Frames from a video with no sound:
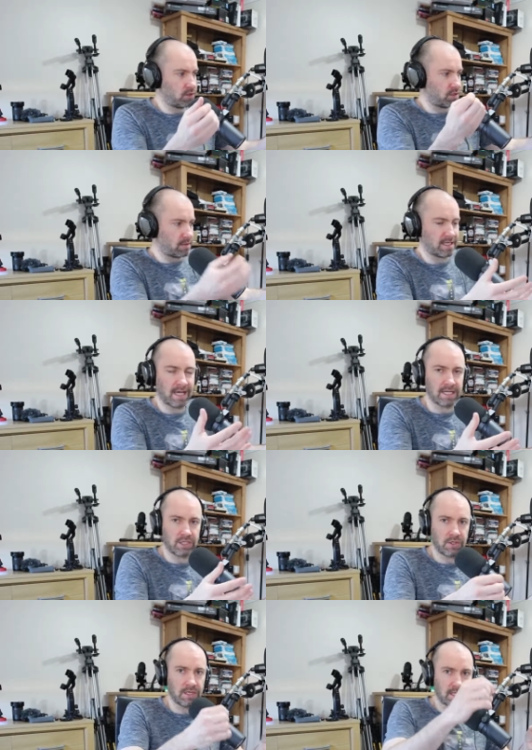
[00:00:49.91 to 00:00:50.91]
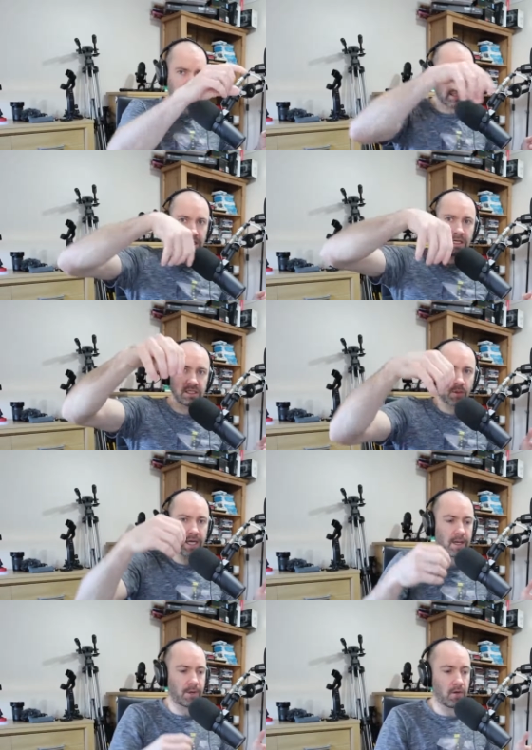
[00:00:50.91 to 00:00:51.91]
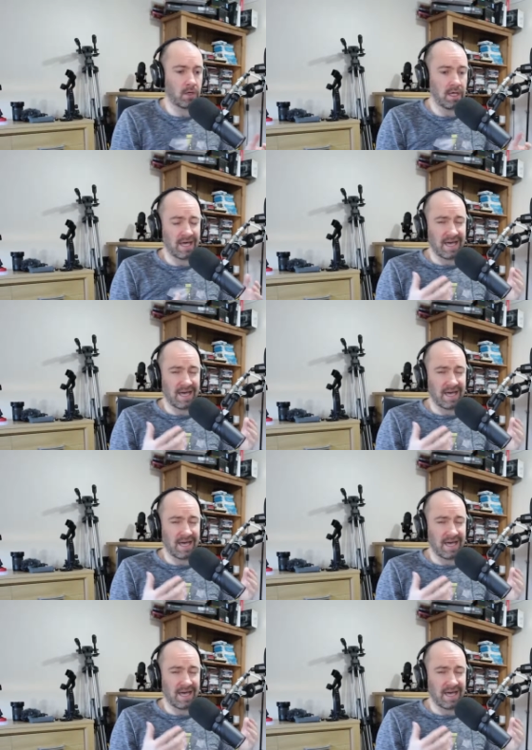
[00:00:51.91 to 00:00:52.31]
You just attach it to your desk and you can swing it about.